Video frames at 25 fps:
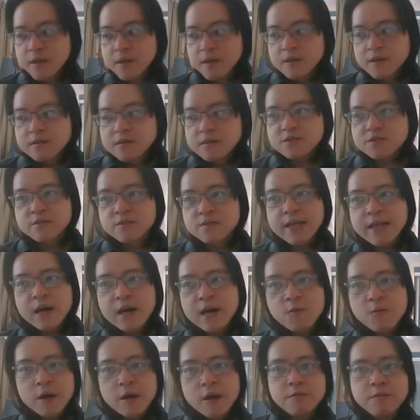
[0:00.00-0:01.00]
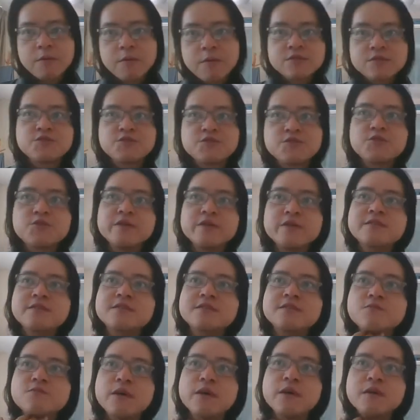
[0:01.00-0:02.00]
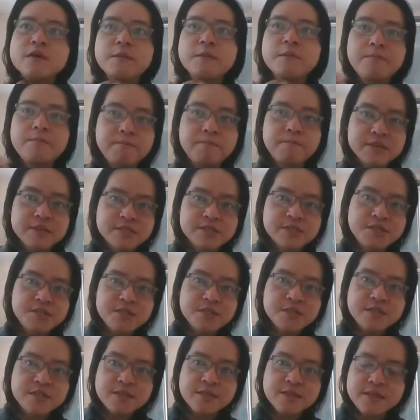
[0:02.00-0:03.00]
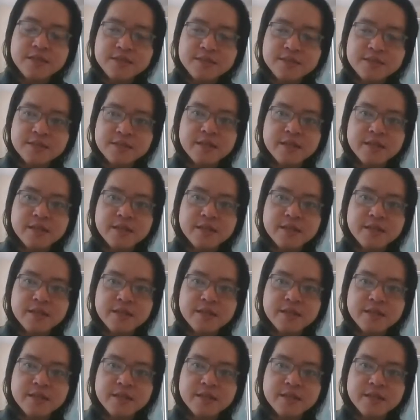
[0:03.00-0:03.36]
So now what we want to do is, well, position is still an